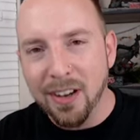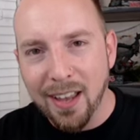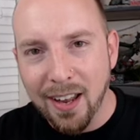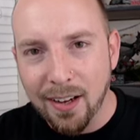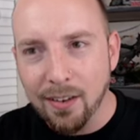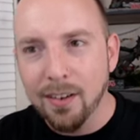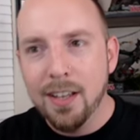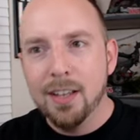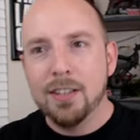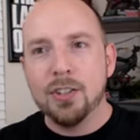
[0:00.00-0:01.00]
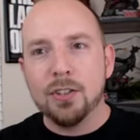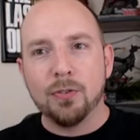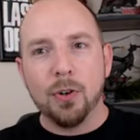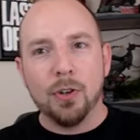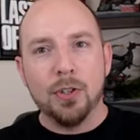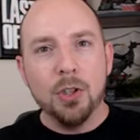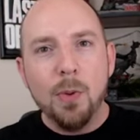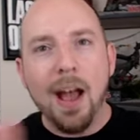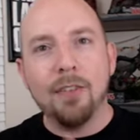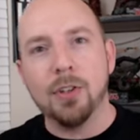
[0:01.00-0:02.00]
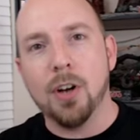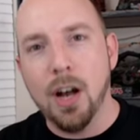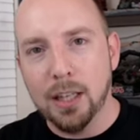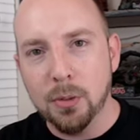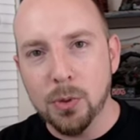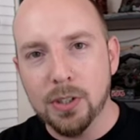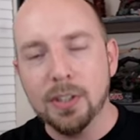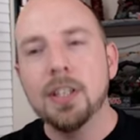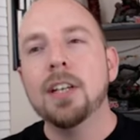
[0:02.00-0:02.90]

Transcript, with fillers: out of here. This is for you. Have your Hollywood.